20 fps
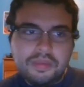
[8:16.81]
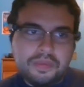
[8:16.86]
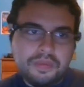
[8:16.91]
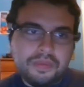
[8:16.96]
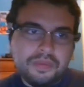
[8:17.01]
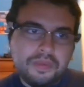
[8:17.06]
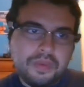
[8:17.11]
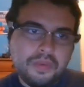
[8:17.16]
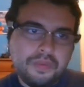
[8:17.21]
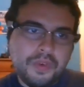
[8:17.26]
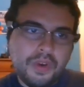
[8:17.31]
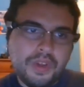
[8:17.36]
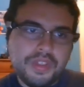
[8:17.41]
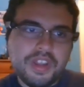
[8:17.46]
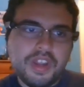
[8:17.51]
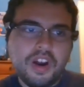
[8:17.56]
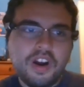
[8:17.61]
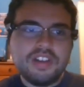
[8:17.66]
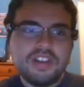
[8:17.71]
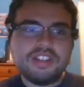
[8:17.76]
for
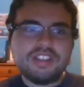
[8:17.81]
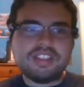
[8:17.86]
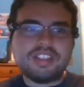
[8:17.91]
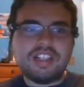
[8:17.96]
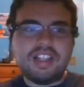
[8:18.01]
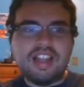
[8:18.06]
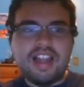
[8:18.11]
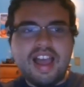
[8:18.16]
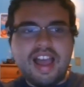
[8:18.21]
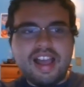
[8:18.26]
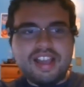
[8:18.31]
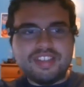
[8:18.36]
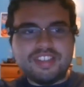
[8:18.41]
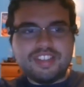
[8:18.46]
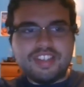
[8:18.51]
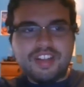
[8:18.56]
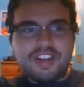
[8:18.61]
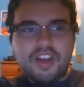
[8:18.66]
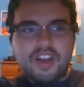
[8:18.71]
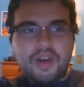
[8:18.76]
the arts
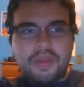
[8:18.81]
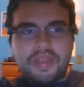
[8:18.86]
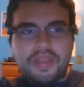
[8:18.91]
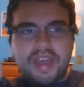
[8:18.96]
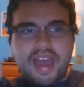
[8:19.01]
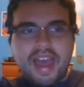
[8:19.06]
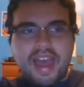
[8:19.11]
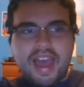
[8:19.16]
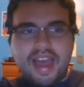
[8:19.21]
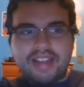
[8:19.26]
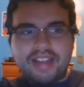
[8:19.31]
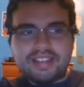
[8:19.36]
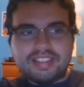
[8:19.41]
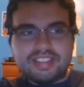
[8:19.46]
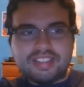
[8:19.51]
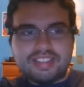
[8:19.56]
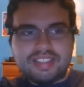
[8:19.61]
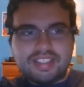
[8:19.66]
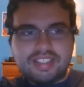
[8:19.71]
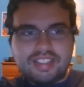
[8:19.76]
class and all
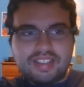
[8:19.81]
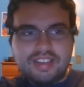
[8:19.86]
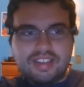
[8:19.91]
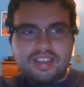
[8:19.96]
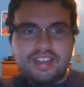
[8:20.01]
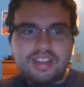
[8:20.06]
that.